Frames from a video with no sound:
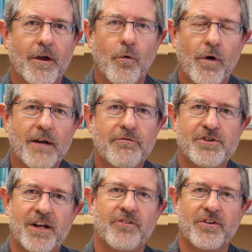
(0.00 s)
What if
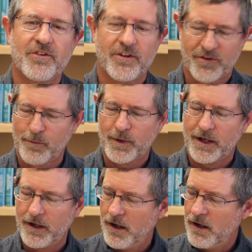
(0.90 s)
Jesus had
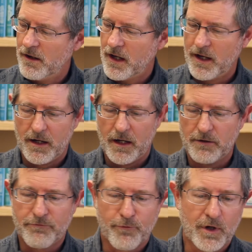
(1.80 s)
simply, in
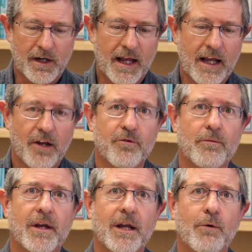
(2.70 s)
the 40 days
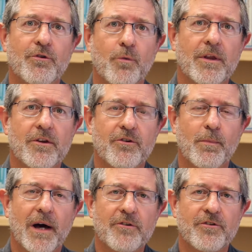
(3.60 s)
that he was with his
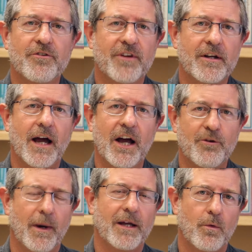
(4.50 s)
apostles, said,
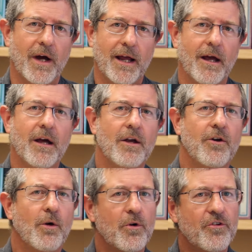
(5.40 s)
guys, by the way,
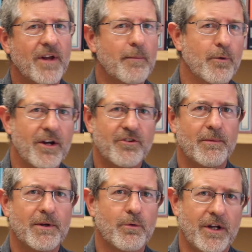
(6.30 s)
no more
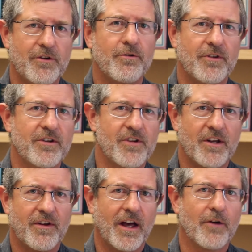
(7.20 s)
separation between Jews and
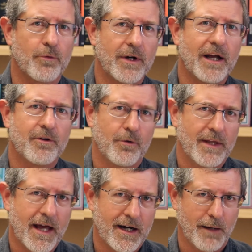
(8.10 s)
Gentiles. We're not doing
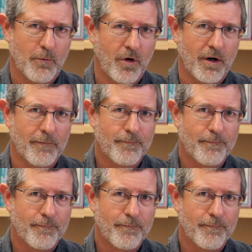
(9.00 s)
that anymore.